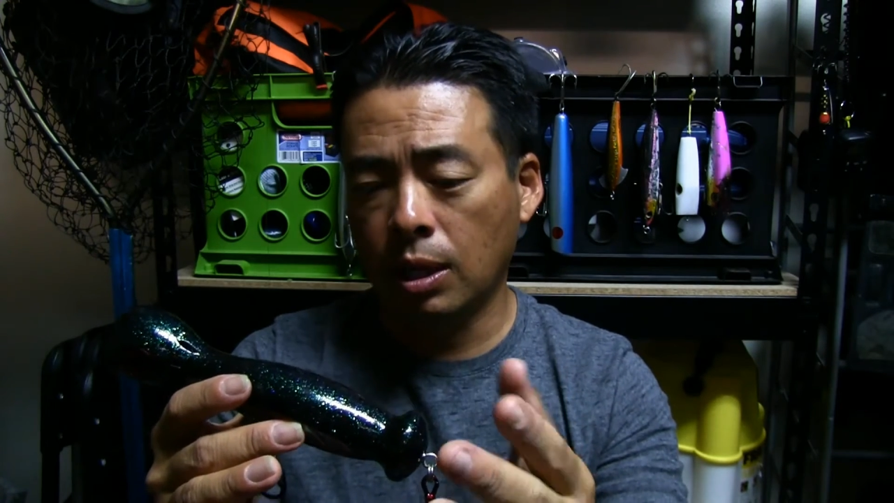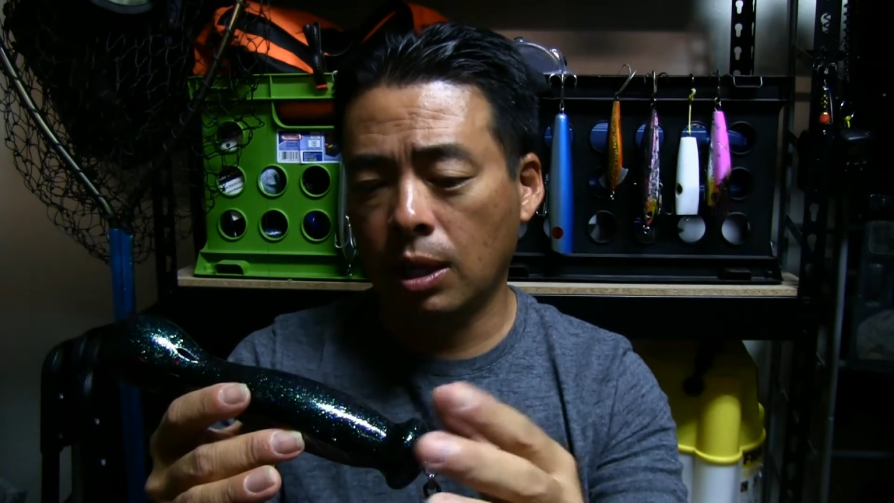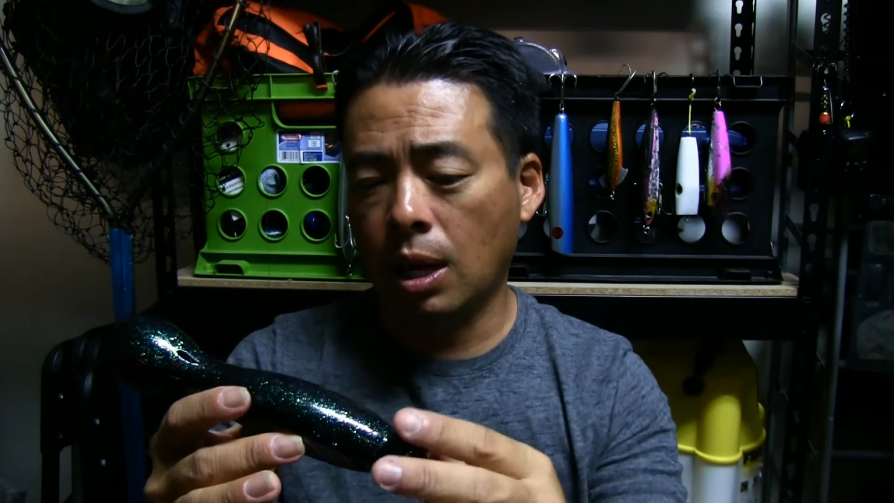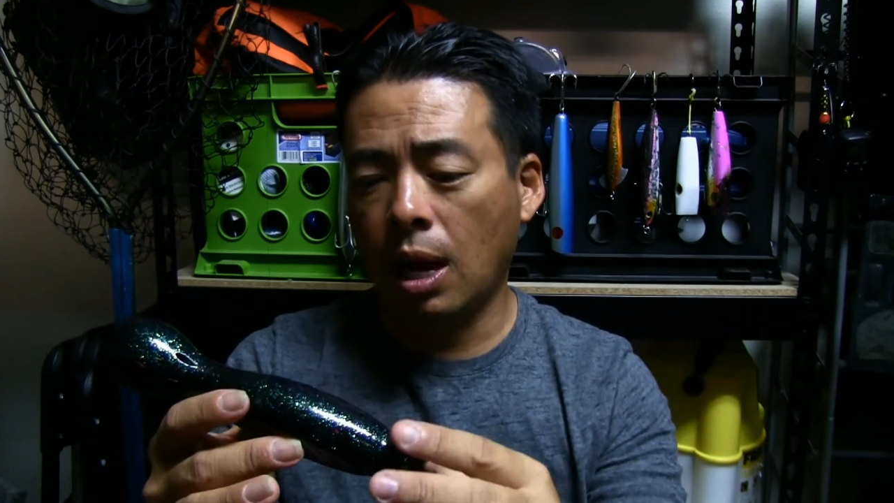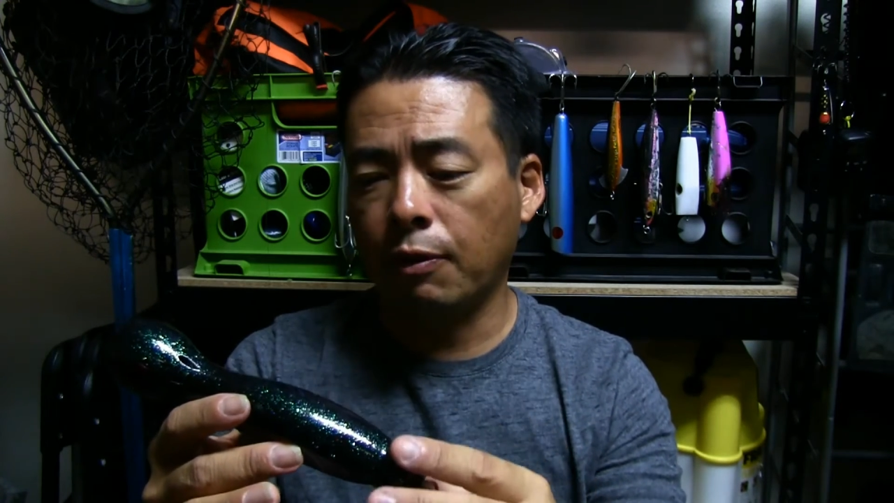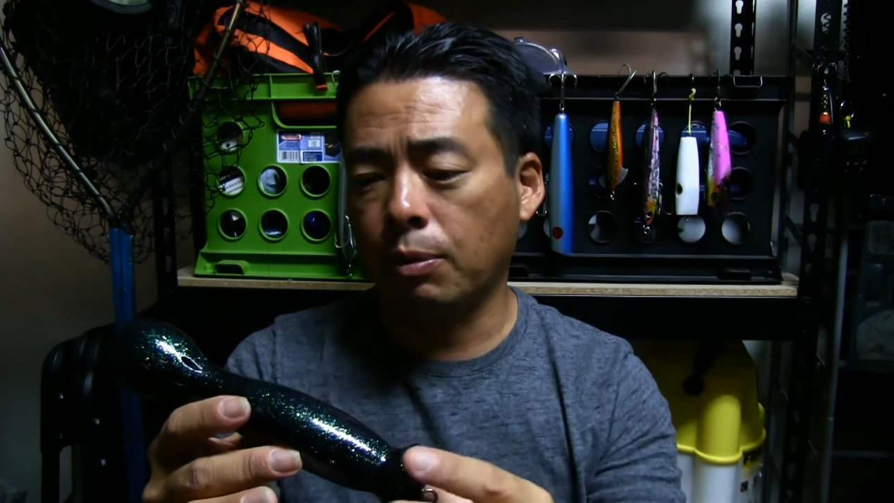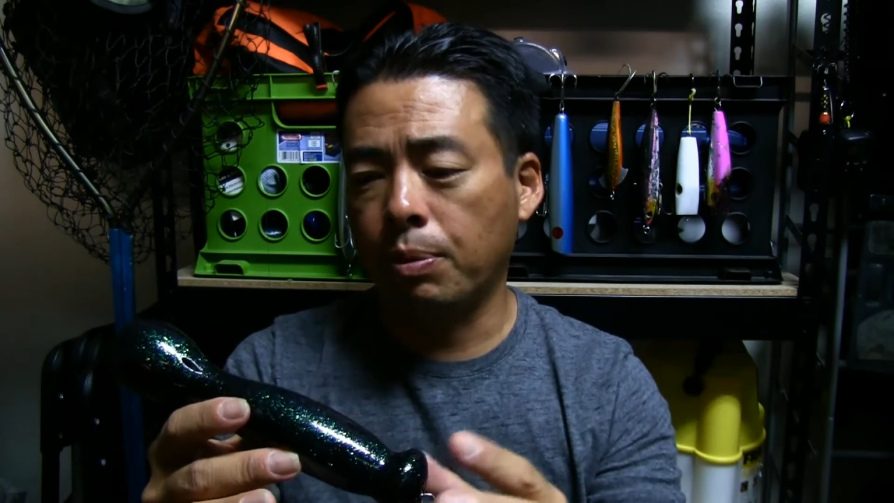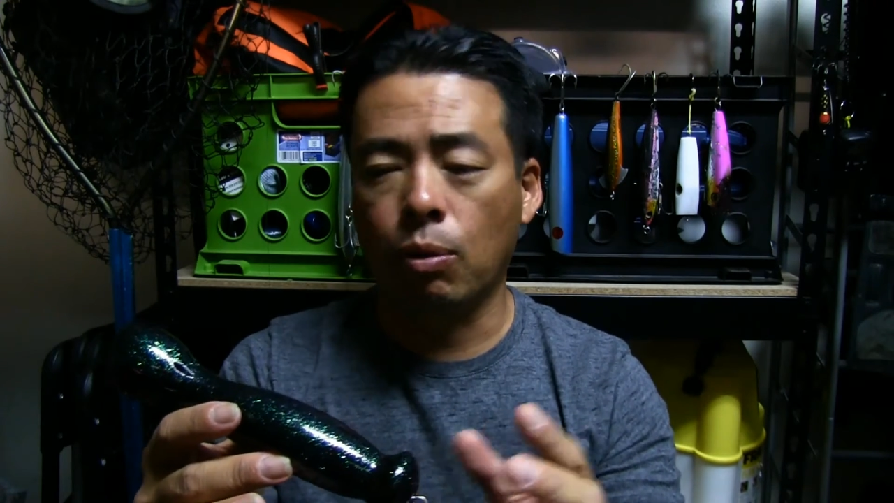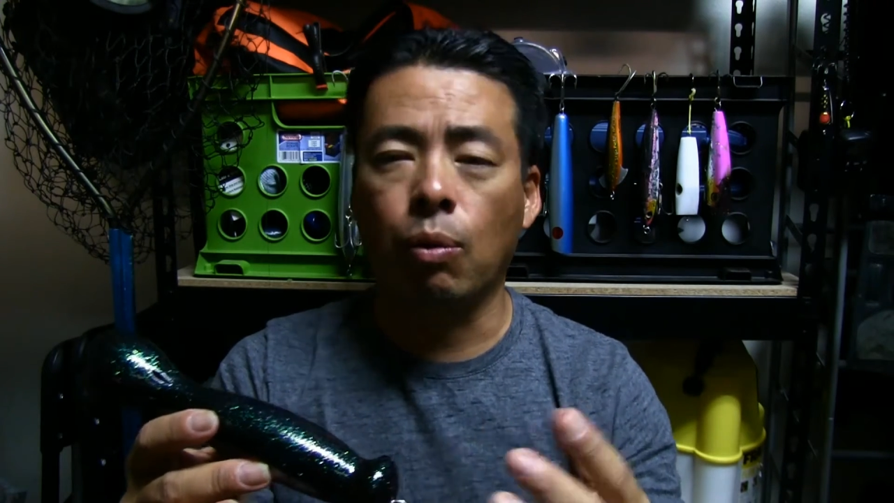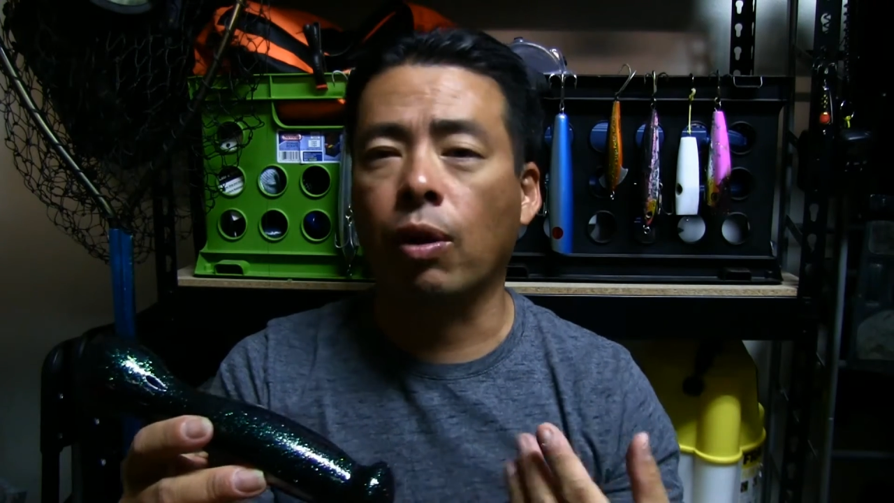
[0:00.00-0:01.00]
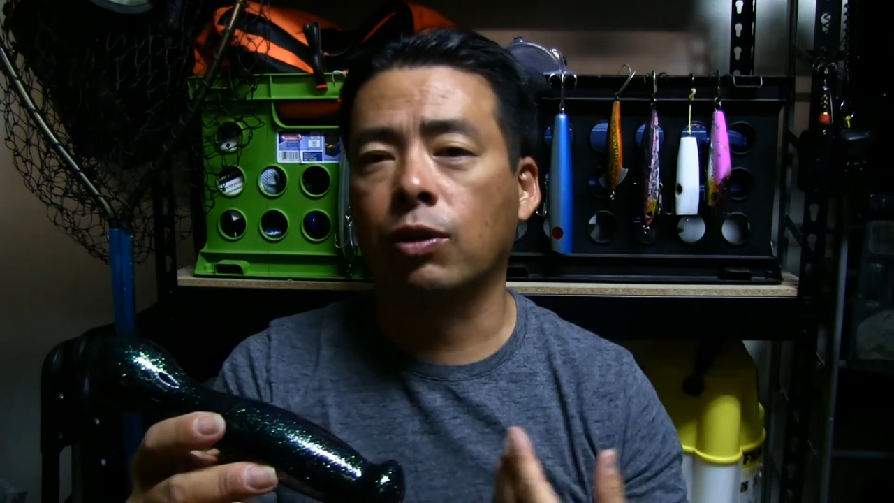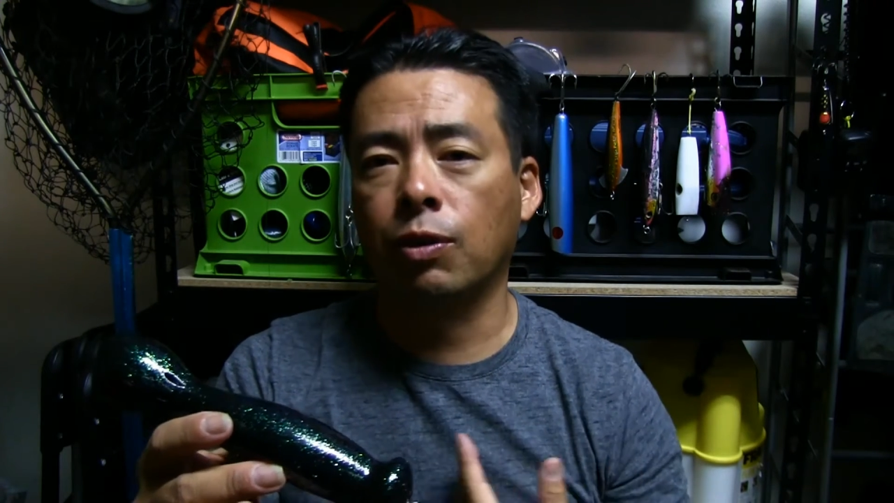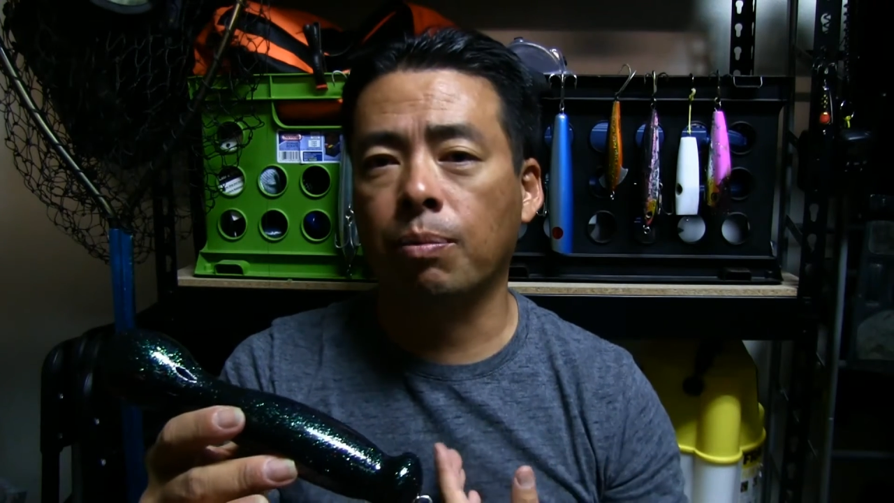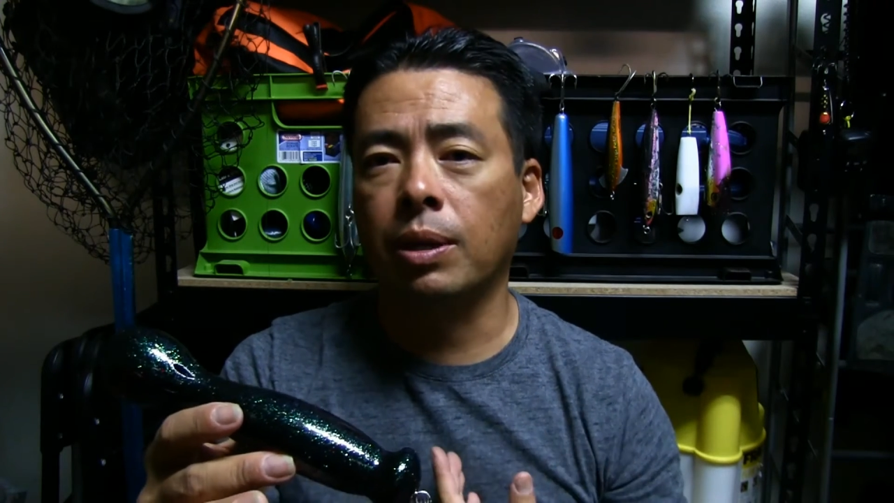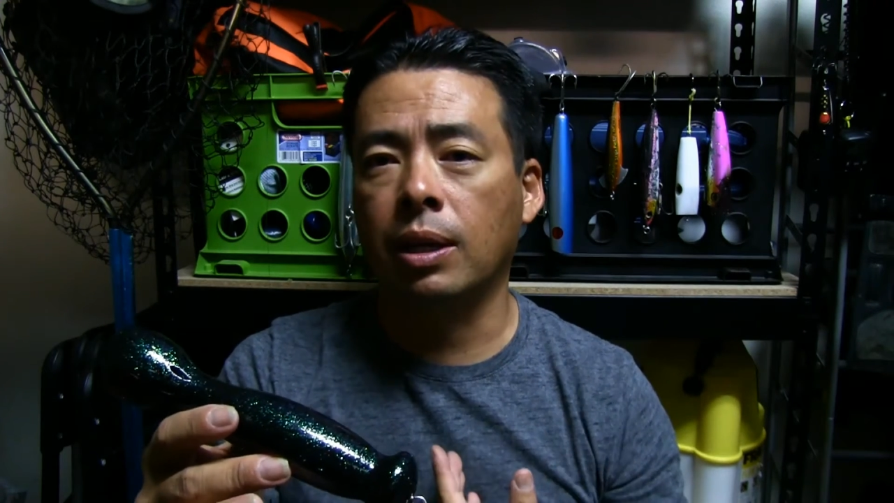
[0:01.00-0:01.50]
and I have to pick what works
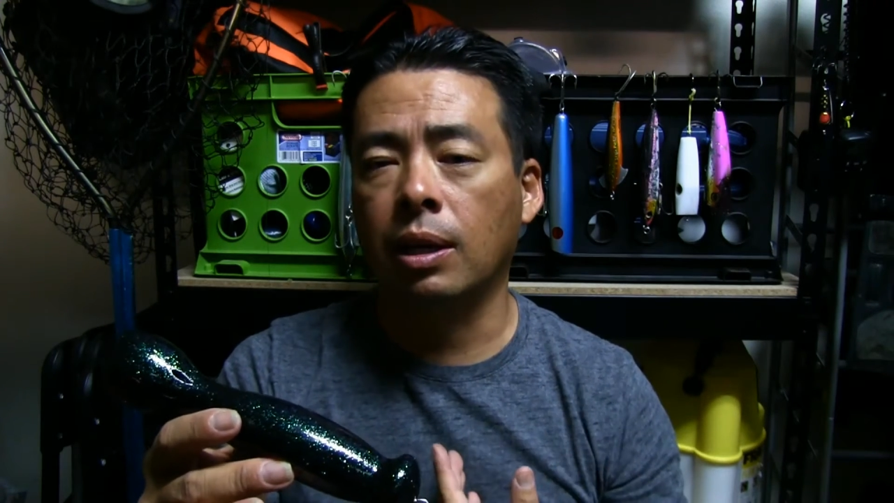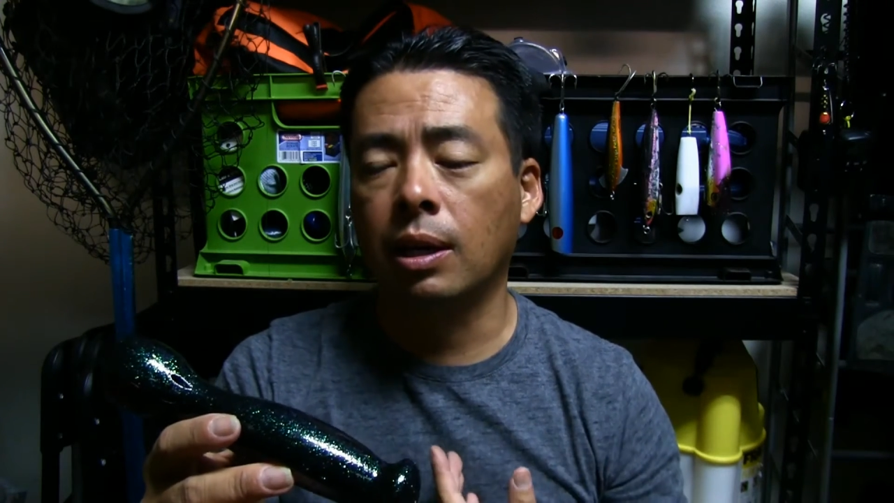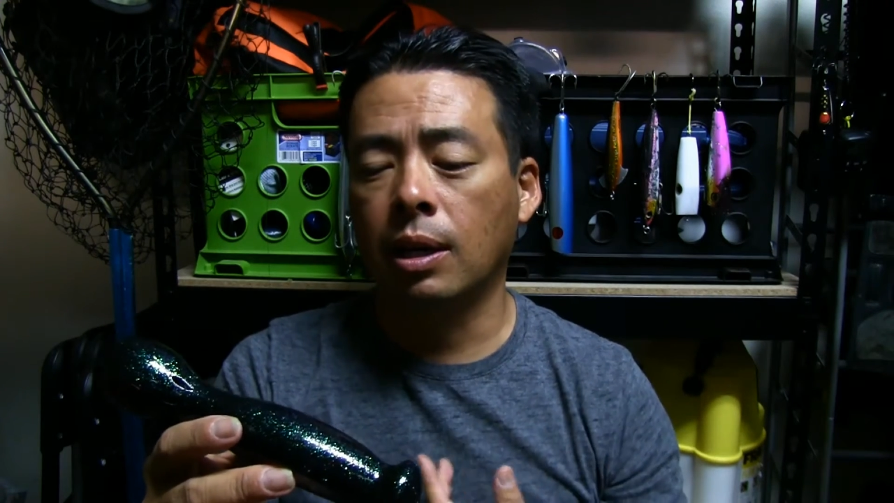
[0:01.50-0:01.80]
for me.